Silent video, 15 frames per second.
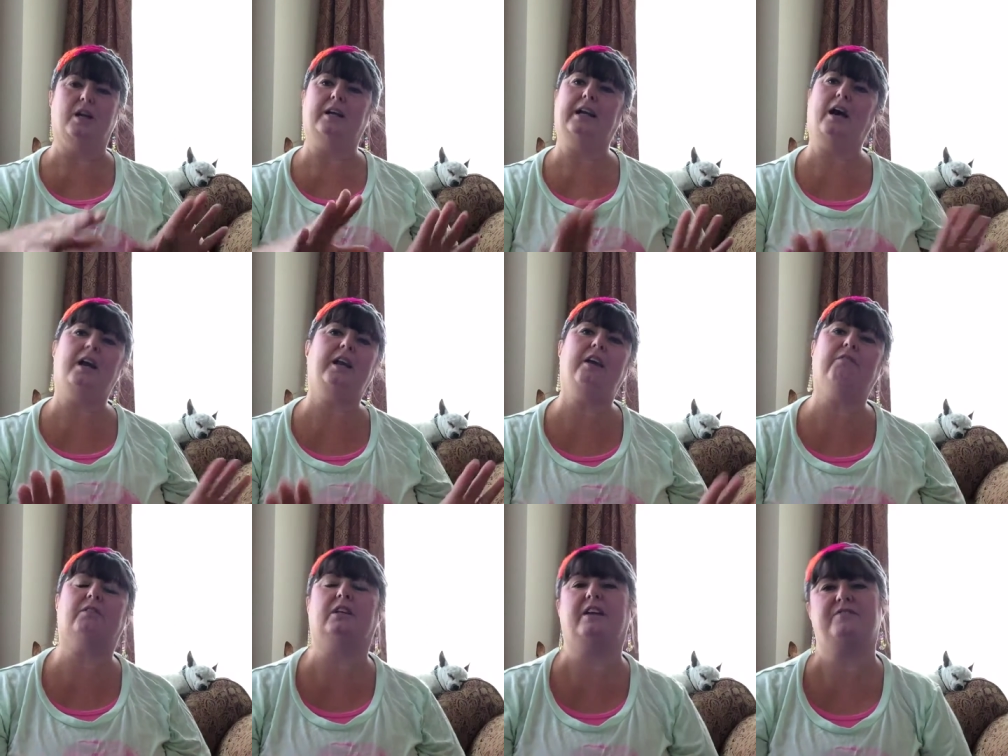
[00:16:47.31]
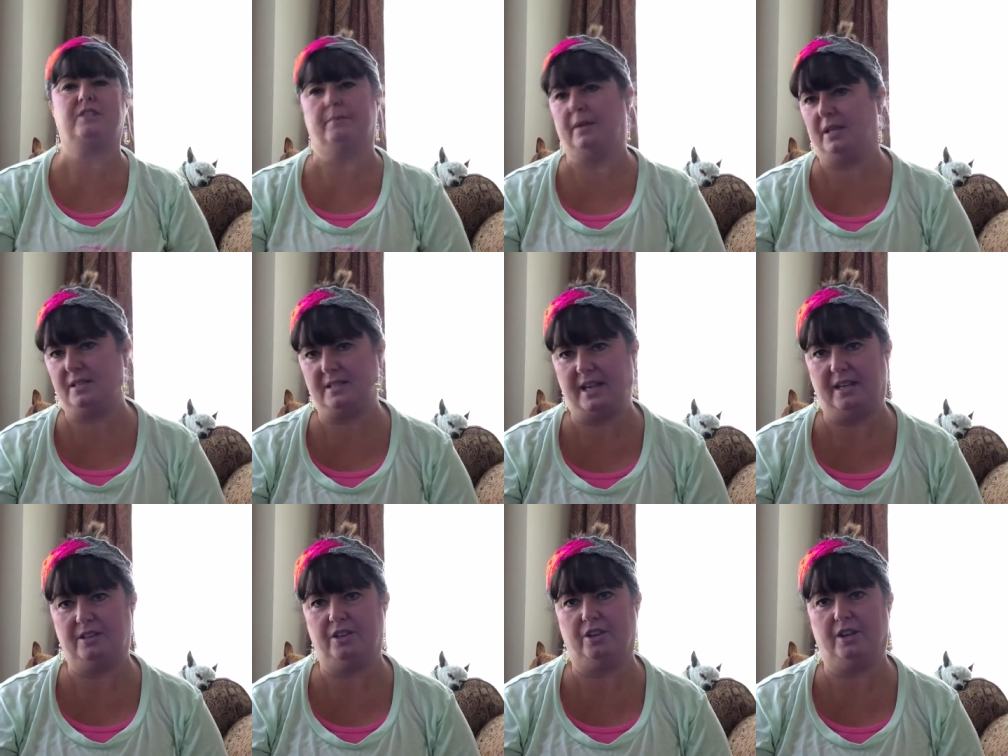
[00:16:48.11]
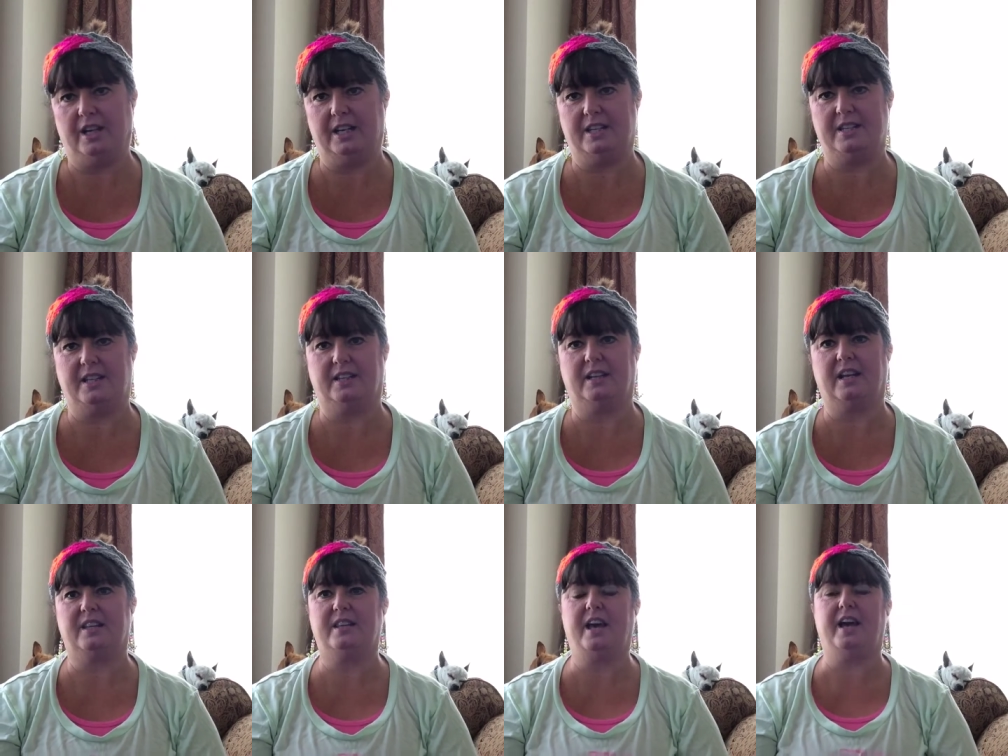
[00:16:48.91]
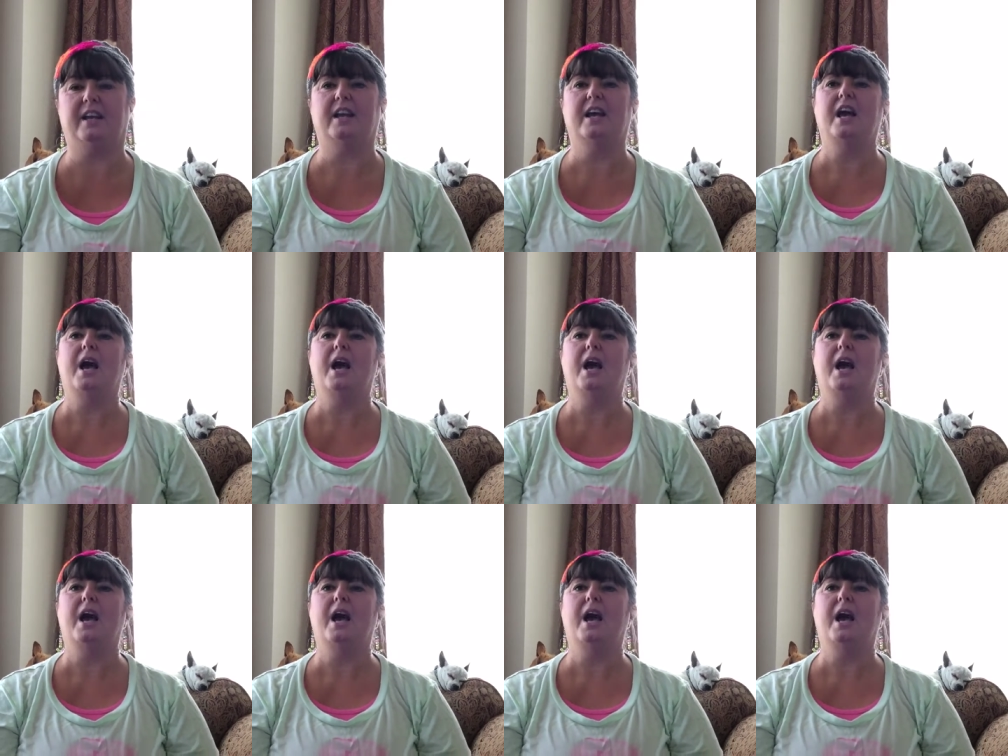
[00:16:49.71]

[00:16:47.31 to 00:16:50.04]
Now, I never left them unattended or anything like that,